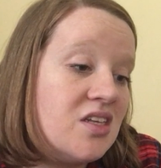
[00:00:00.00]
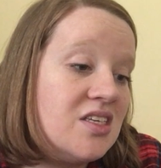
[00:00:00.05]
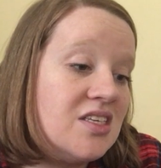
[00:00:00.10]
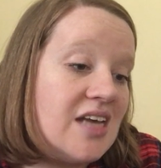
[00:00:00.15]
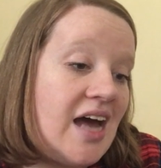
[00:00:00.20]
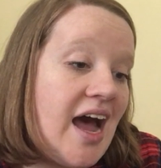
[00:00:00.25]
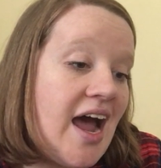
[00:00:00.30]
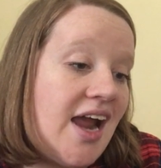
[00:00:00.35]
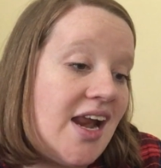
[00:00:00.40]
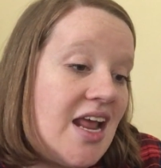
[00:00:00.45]

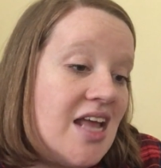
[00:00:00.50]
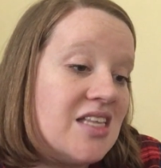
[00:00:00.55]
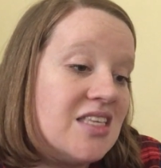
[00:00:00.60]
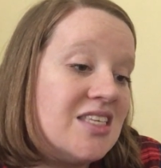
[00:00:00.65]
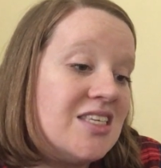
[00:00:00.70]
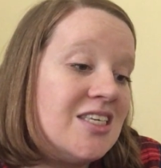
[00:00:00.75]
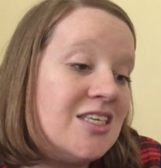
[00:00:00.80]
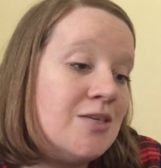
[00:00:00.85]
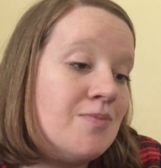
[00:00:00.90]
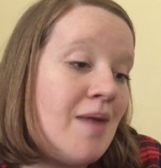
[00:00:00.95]
side and
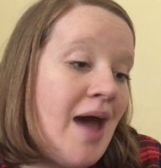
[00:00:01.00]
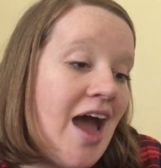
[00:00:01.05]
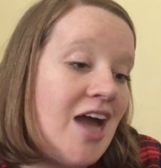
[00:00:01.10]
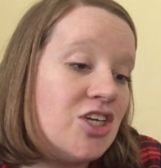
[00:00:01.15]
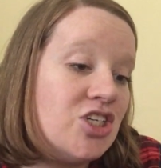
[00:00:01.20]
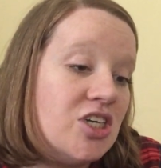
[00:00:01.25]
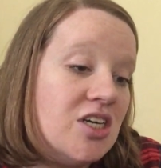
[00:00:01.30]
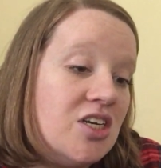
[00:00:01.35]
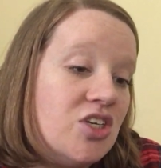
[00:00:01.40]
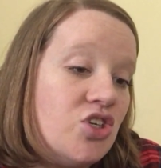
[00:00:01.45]

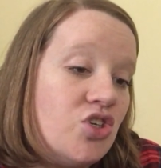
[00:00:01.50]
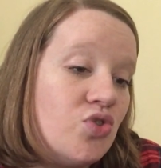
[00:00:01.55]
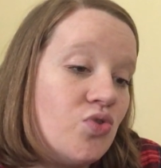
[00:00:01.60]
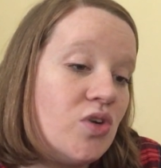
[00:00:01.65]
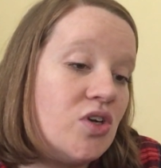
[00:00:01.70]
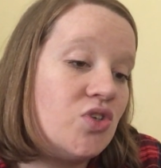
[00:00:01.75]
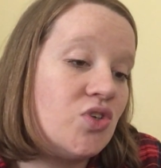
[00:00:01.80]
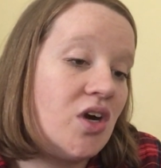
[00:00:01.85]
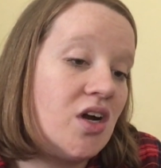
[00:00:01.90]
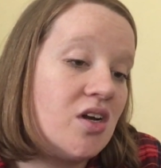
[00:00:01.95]
smashing into
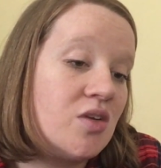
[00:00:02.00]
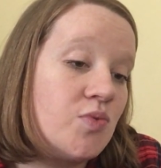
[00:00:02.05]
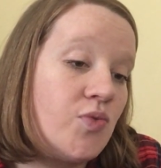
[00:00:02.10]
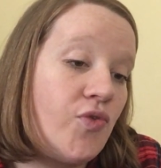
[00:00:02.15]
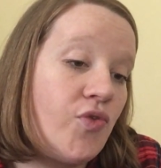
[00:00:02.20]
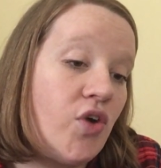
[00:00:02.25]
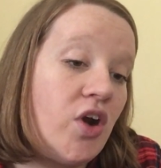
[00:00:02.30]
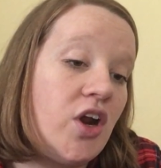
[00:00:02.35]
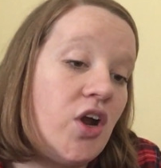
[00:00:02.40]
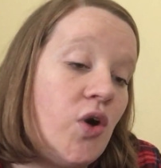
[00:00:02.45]
tree trunks
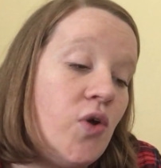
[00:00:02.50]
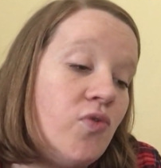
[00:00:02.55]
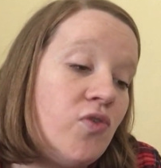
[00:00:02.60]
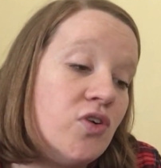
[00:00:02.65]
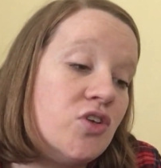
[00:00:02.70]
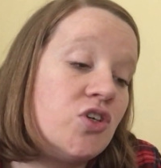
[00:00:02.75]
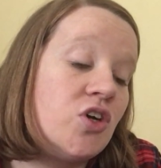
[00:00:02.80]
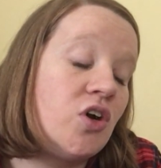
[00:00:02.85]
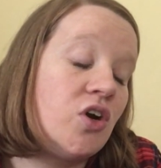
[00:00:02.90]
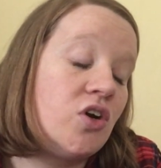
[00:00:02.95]
before it
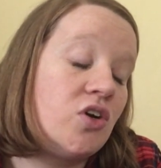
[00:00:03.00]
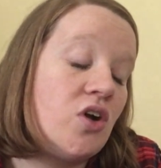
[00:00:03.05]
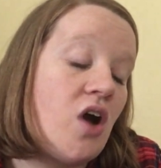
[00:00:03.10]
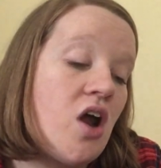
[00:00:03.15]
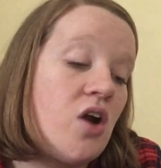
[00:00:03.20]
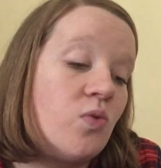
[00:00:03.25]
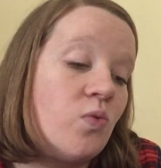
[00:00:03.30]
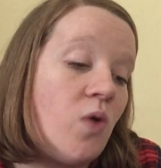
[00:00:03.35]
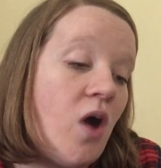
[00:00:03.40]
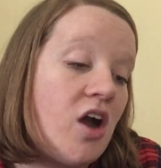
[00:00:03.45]
overturned on
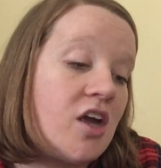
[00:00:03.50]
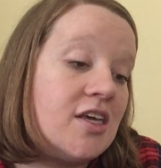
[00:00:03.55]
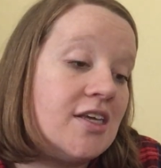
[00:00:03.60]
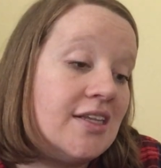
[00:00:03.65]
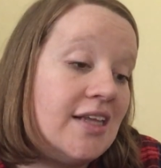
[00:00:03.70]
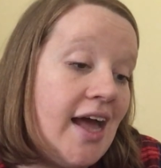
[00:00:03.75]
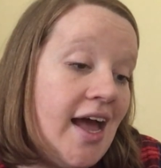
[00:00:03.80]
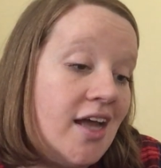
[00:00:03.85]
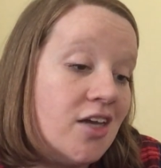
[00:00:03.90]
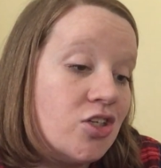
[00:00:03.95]
a rocky
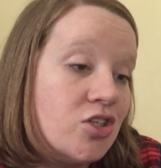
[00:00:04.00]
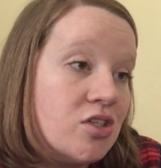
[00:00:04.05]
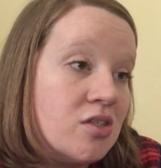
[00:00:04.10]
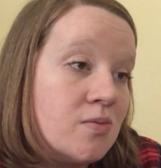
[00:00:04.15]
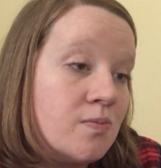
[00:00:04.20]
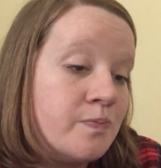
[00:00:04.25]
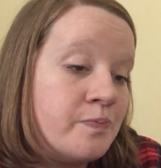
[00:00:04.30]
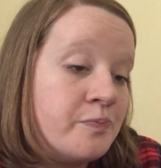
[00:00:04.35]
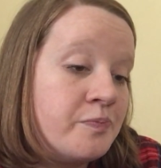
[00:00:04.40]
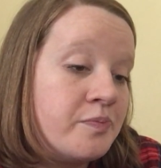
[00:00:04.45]
ledge.
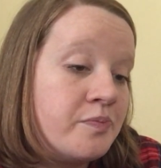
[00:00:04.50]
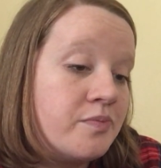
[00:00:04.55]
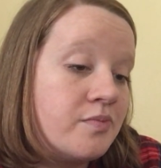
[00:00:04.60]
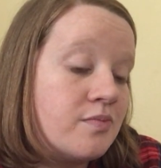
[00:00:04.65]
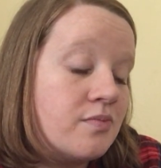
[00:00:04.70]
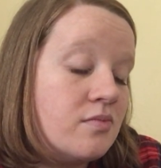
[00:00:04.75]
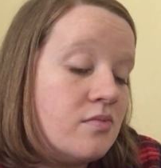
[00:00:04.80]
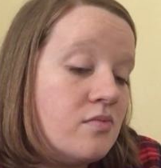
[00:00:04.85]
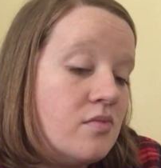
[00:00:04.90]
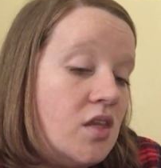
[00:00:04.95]

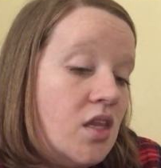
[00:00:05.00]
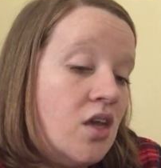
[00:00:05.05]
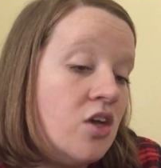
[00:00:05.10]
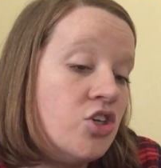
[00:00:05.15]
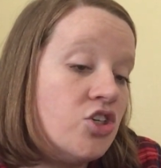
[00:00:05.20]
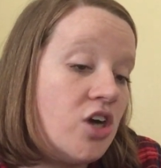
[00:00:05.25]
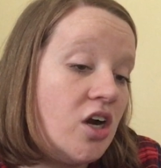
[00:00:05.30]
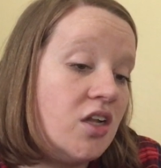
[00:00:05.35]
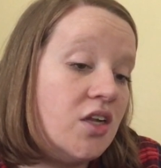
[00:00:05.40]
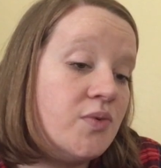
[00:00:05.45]

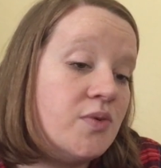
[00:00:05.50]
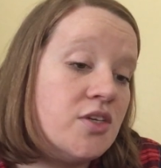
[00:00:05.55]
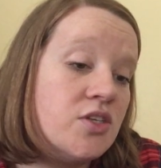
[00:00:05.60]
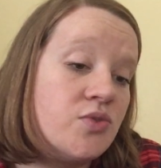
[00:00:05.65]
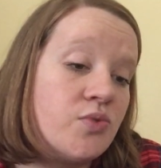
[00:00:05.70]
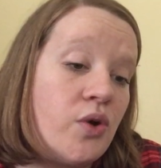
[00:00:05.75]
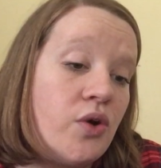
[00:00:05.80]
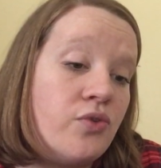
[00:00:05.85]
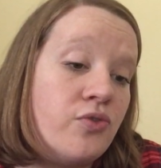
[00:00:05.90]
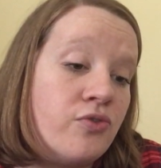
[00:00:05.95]
Charlotte was
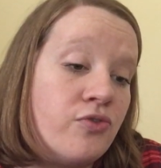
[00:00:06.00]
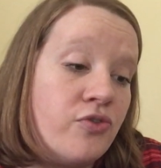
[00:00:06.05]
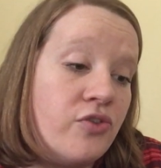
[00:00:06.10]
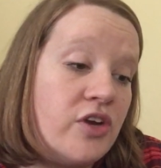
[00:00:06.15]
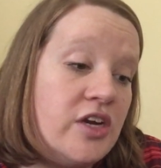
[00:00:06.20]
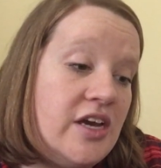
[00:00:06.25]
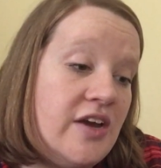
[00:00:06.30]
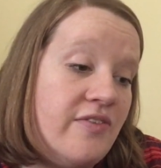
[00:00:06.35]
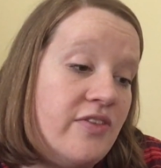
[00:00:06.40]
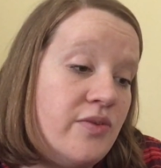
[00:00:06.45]
thrown
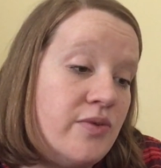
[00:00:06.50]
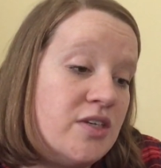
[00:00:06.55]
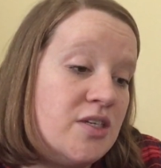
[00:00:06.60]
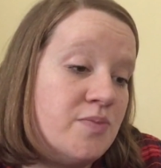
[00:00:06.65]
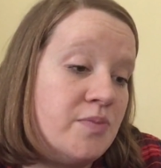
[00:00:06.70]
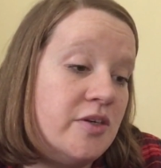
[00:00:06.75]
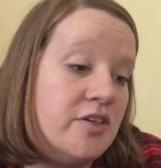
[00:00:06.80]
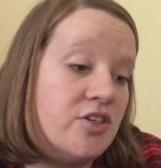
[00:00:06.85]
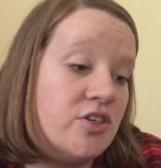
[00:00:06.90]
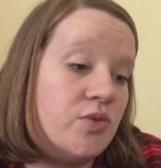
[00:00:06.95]
free of the
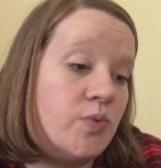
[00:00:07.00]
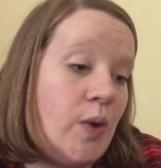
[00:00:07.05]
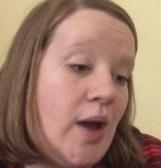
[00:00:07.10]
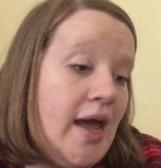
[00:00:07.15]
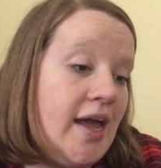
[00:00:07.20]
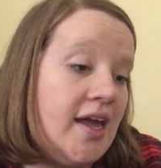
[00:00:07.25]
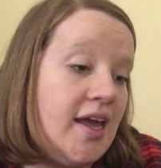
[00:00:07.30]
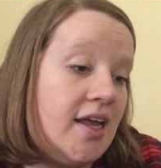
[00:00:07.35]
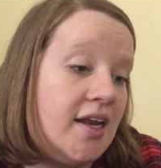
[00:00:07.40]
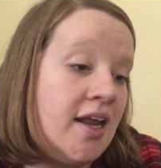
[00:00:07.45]
splintered
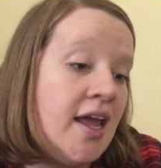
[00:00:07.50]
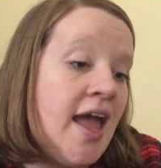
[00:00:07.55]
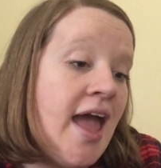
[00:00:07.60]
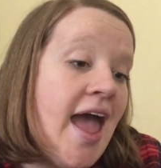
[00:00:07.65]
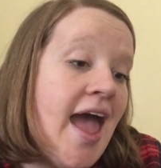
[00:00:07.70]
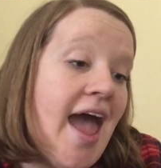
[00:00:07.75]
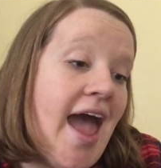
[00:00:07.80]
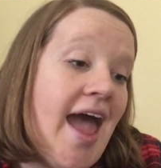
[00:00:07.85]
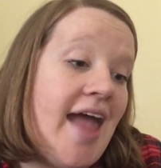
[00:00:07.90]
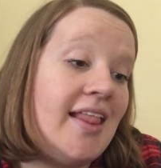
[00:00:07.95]
wagon
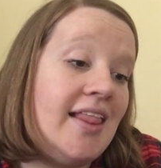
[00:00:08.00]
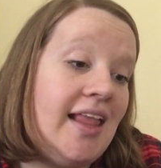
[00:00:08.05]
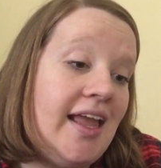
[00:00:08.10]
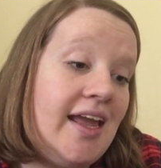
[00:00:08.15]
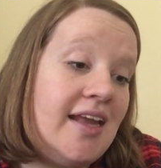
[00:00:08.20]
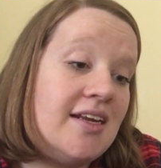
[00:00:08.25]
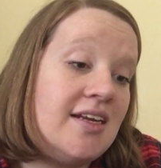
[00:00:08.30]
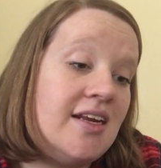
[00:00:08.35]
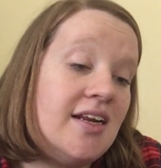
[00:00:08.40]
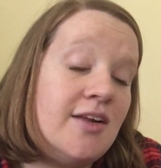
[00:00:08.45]
and
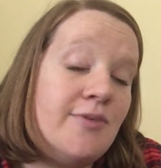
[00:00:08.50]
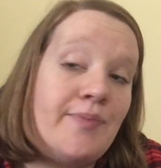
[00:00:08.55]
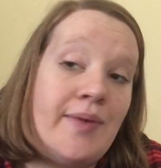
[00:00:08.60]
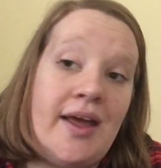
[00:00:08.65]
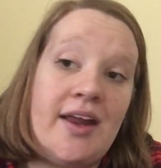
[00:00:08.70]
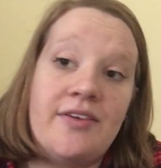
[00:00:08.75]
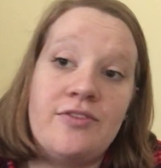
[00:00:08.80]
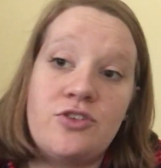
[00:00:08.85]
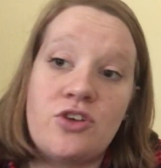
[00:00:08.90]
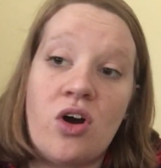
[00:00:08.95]
landed in a
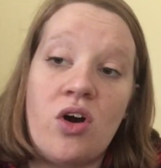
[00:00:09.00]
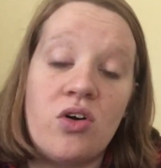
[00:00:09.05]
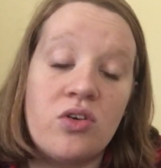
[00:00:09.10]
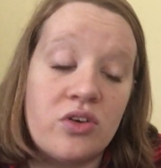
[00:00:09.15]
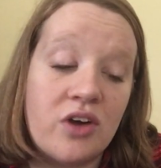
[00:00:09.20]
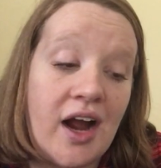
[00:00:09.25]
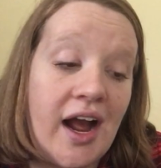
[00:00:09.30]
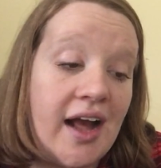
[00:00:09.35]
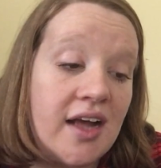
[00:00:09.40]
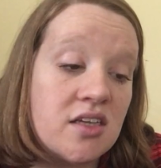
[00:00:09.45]
bed of tall
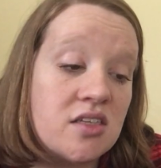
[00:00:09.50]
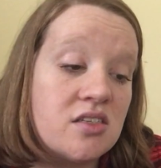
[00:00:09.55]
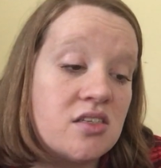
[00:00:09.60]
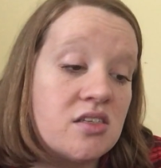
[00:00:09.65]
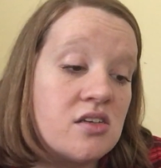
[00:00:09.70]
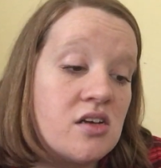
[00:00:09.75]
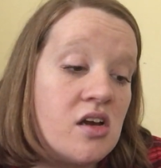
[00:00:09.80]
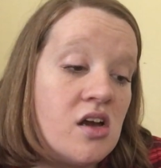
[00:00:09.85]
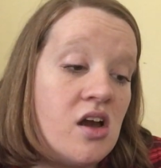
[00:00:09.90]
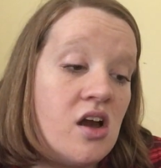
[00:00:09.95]
grass.
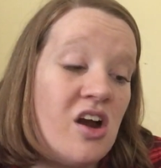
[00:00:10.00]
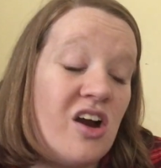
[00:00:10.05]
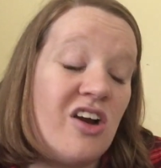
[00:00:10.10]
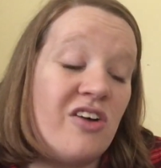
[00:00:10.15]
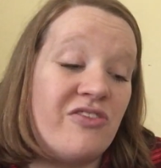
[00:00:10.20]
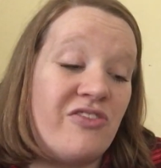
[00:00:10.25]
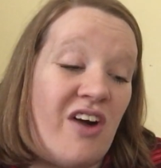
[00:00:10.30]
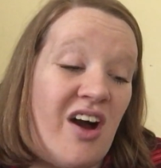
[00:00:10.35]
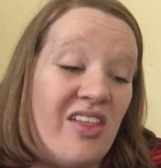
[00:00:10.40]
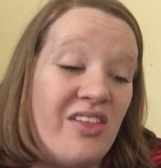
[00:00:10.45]
Her
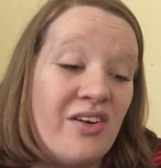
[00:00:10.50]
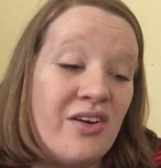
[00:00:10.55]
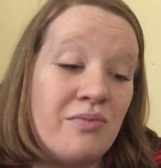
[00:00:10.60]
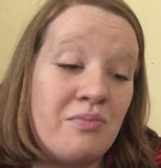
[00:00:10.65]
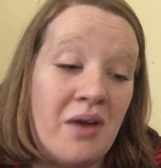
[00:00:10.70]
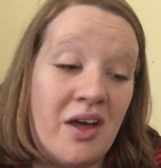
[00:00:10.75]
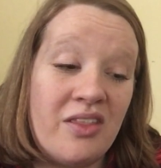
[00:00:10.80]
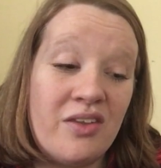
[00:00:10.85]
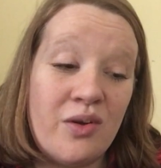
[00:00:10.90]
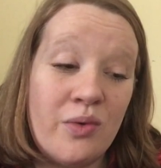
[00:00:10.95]
father and
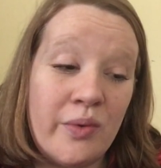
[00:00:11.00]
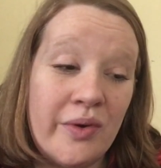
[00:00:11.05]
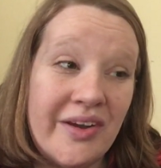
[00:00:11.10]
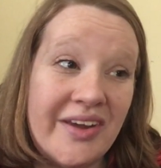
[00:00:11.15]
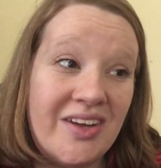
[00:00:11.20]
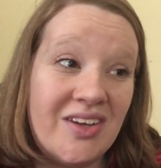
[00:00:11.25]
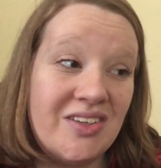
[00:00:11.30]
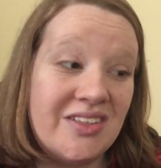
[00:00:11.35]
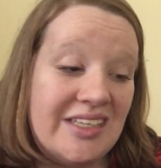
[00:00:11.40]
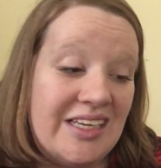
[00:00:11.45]
mother were
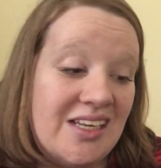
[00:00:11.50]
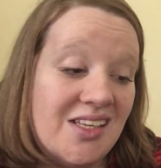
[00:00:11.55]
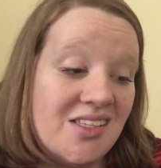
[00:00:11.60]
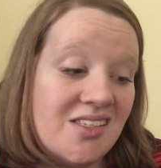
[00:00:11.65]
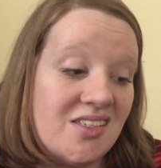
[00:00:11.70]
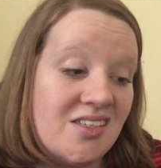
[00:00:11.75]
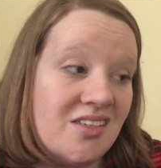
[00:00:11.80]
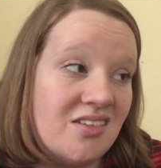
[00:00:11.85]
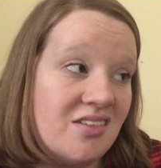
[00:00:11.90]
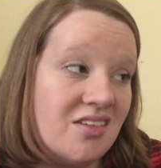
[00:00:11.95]
killed
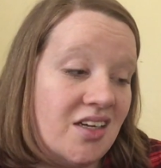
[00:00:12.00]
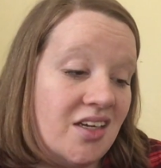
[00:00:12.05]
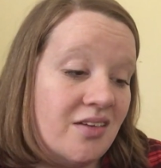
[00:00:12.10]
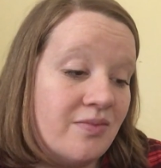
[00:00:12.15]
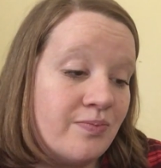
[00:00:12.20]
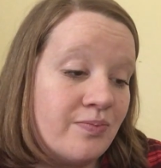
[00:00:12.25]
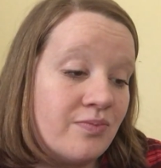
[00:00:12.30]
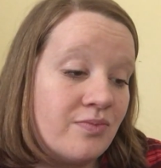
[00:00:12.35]
instantly.